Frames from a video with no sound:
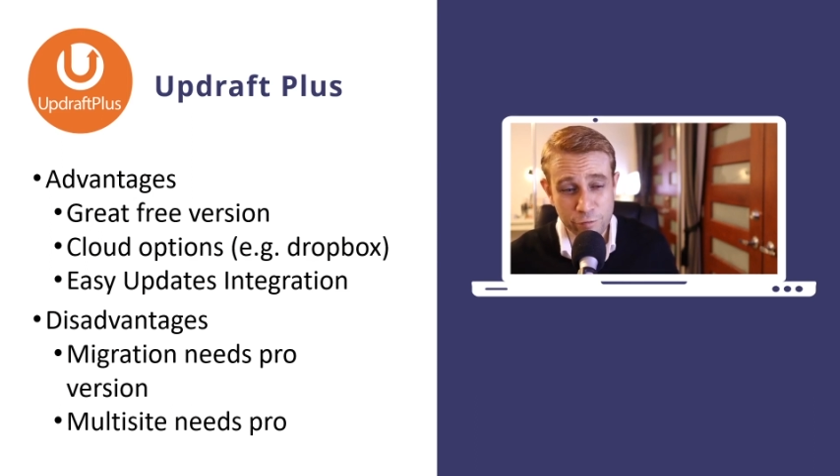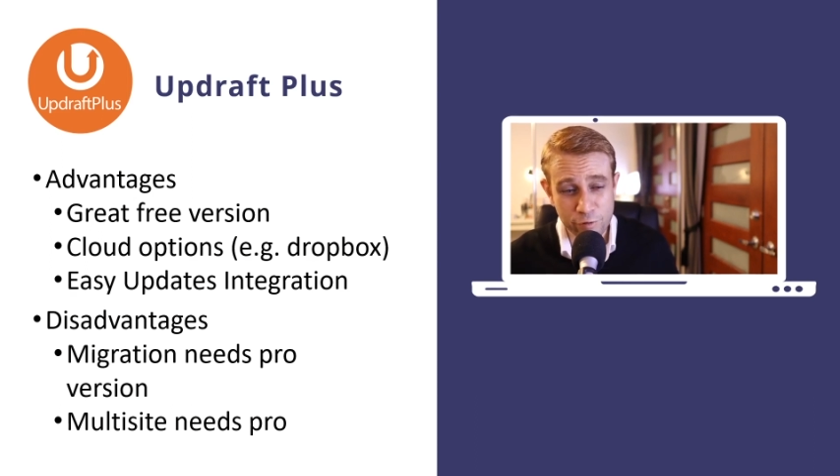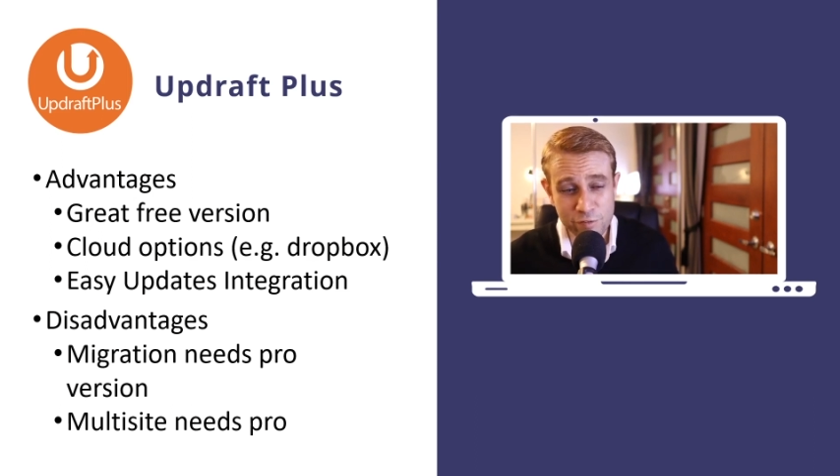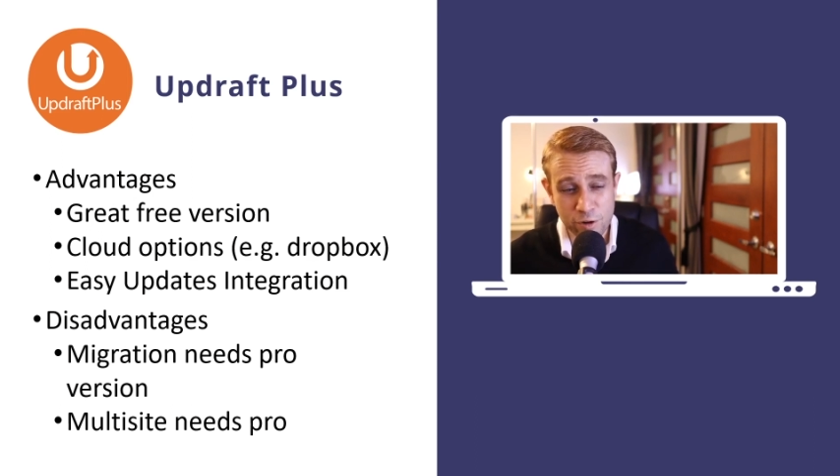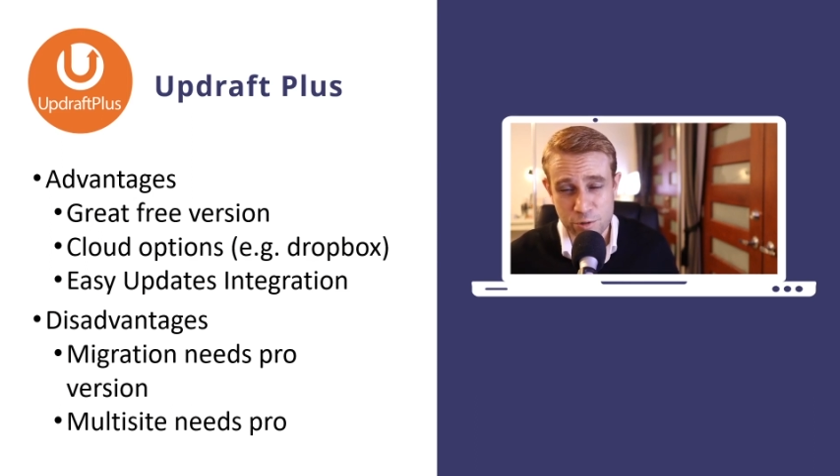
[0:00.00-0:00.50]

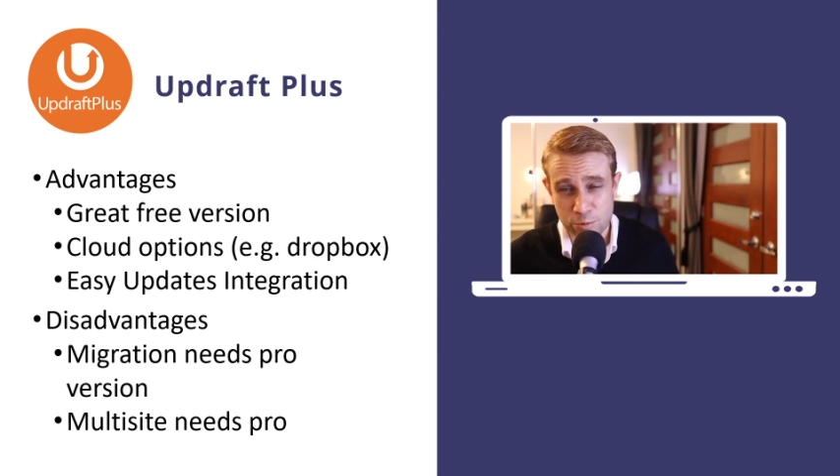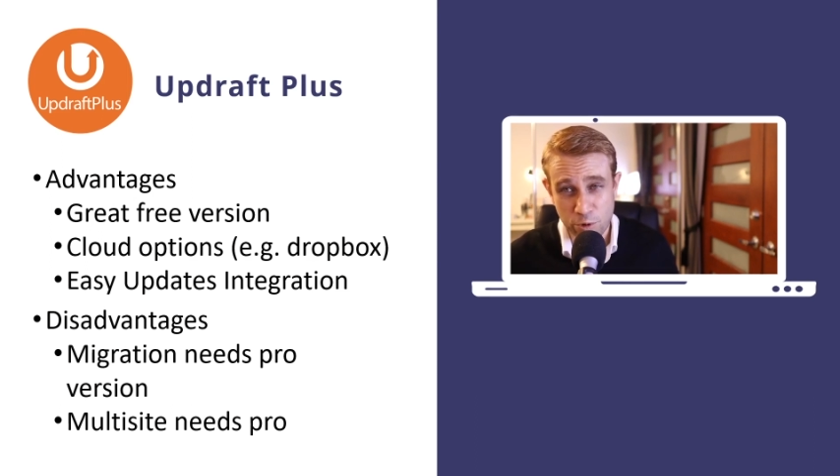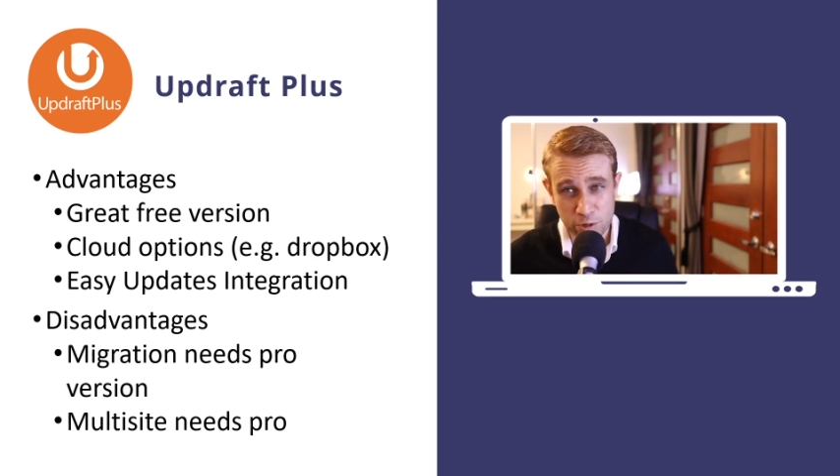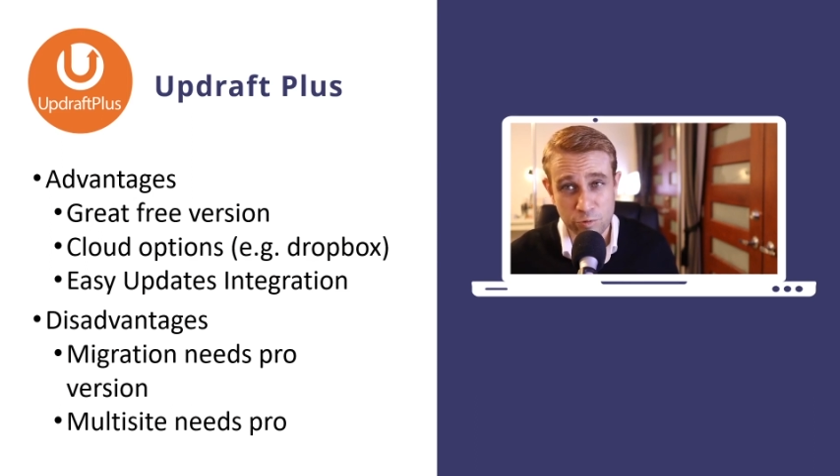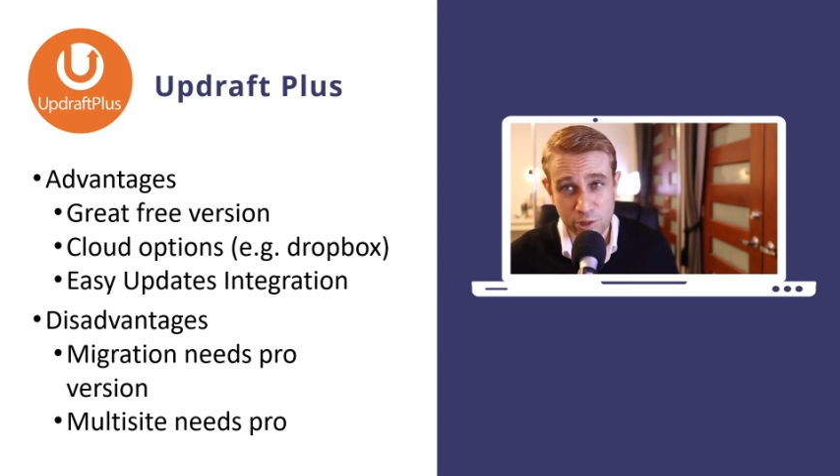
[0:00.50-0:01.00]
free version
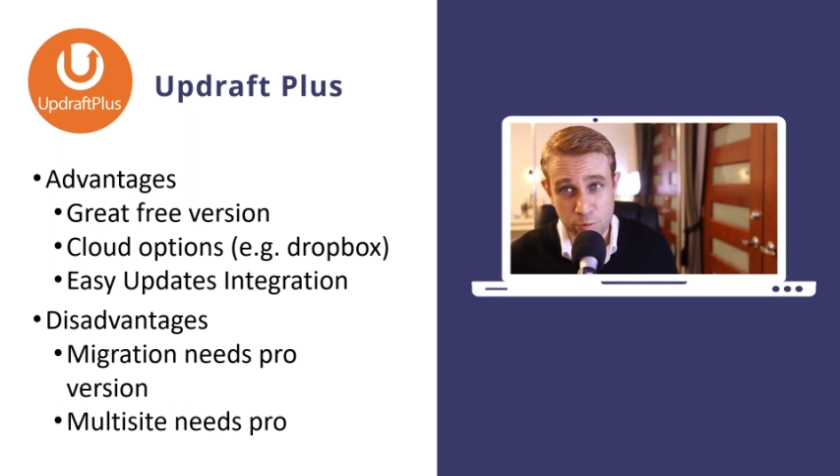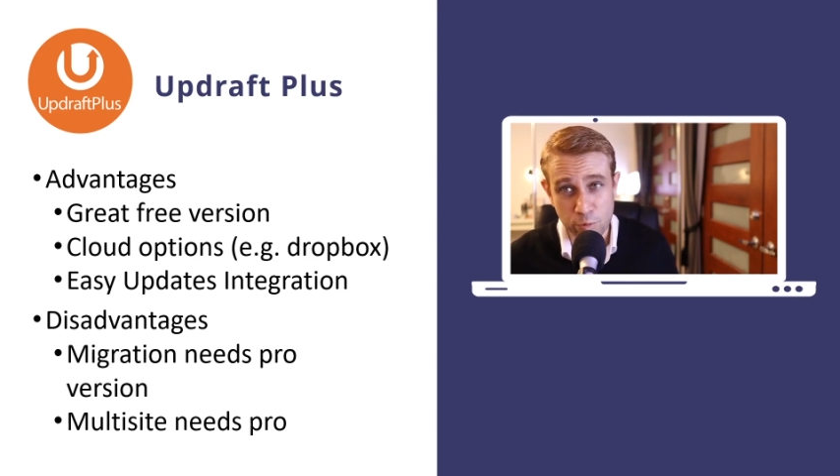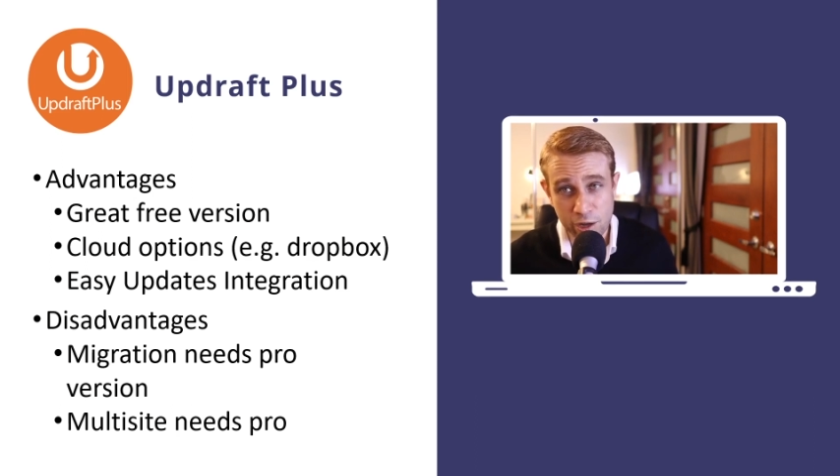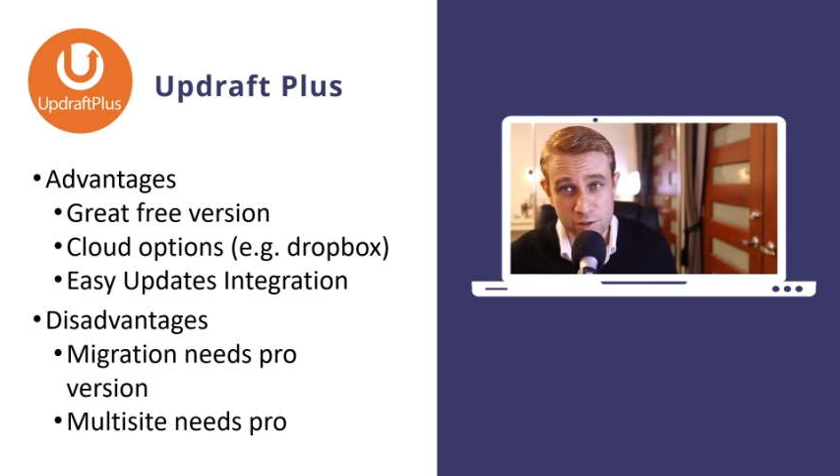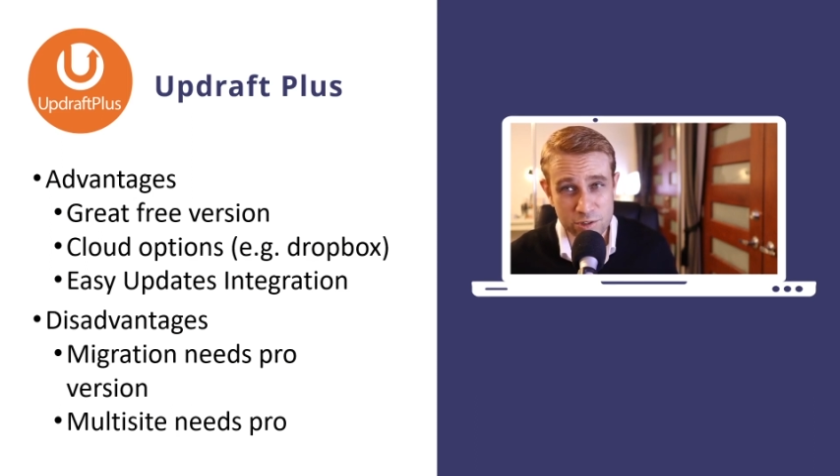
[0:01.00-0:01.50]
works really
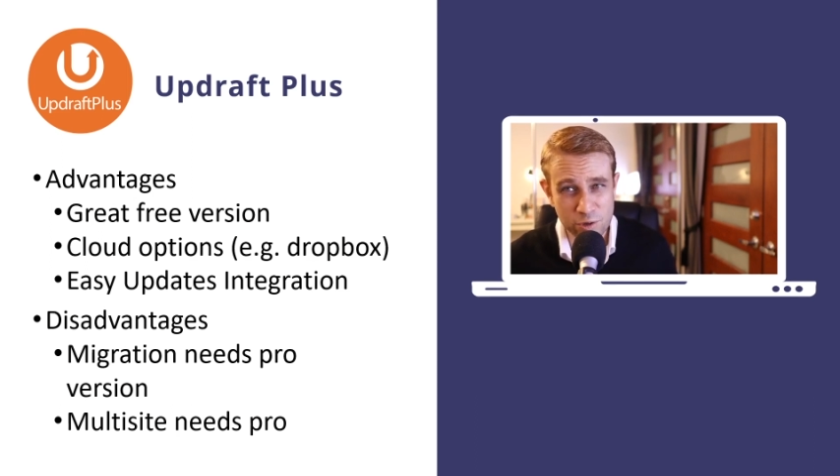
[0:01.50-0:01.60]
well.